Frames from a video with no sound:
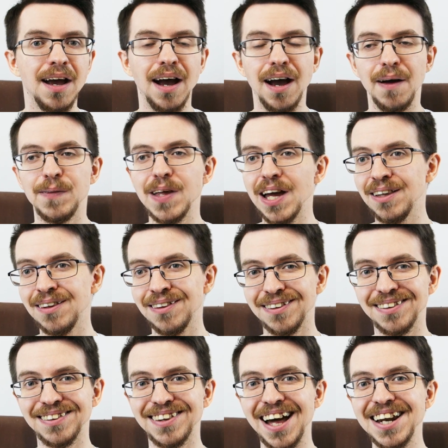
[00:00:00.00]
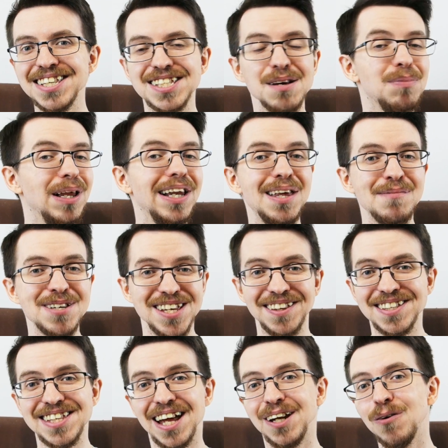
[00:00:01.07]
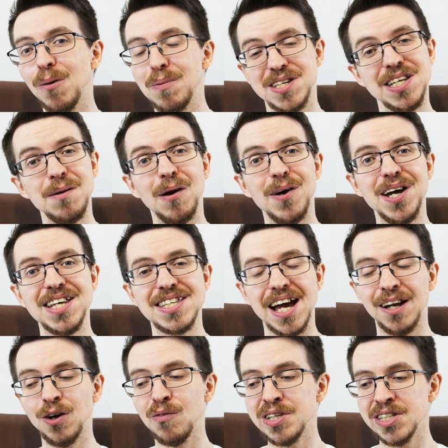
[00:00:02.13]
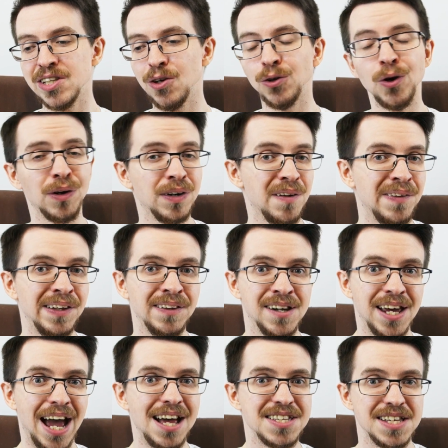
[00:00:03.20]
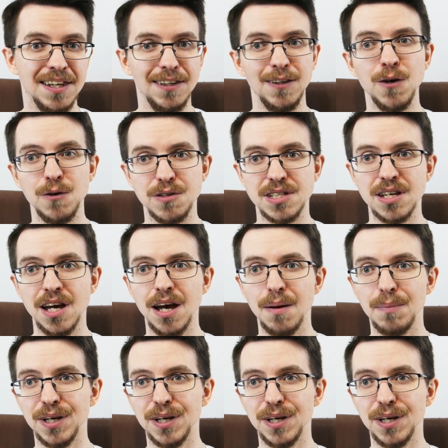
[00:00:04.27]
then that is completely misunderstanding what placebo is, and obviously you're not going to think that it has any use,